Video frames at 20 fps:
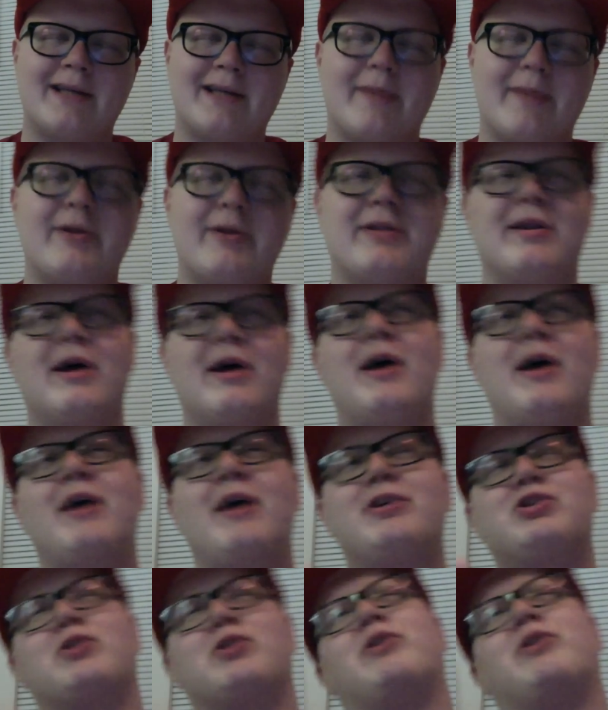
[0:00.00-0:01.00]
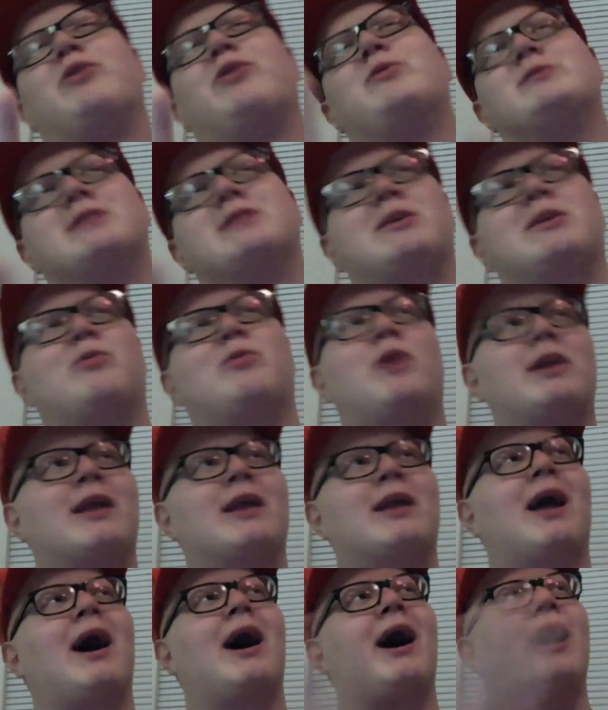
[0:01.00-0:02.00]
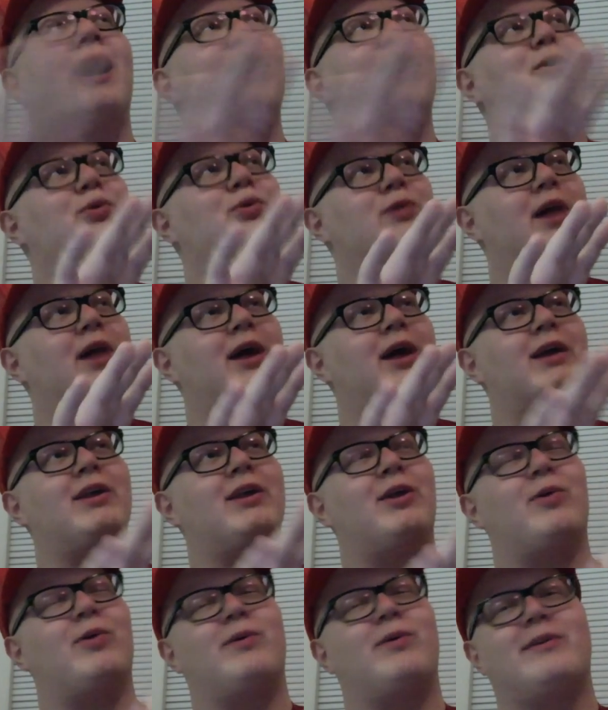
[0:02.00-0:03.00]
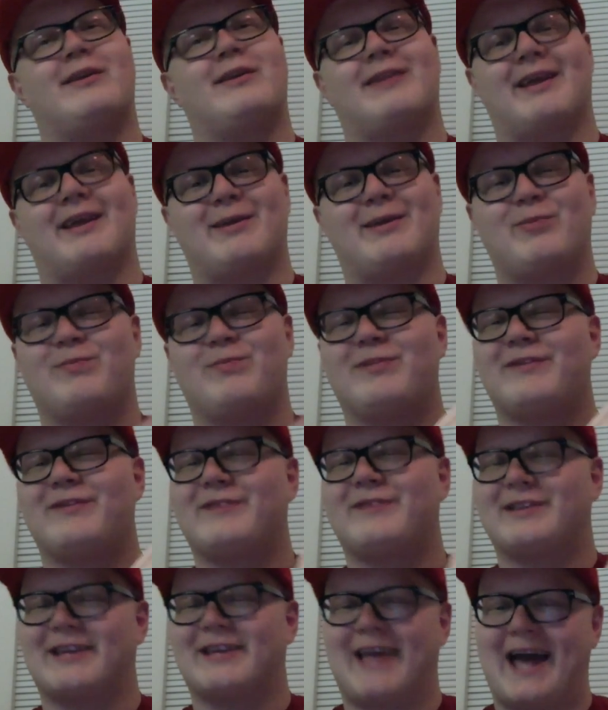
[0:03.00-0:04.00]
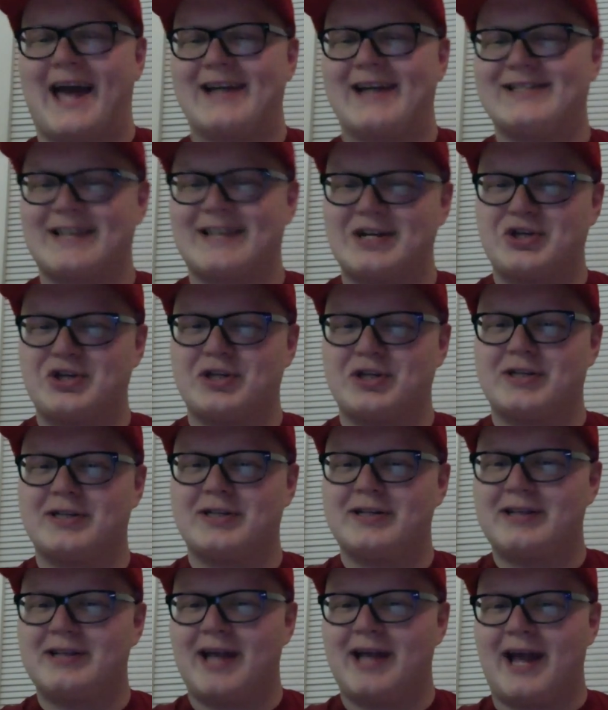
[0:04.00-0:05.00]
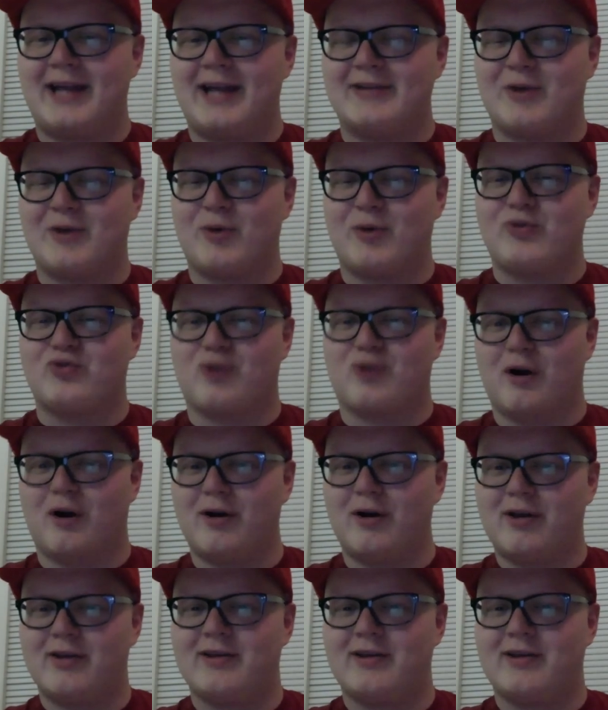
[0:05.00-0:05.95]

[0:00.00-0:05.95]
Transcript: I mean, sure, there was the one guy who, he lives at the gas station, and he's always drunk,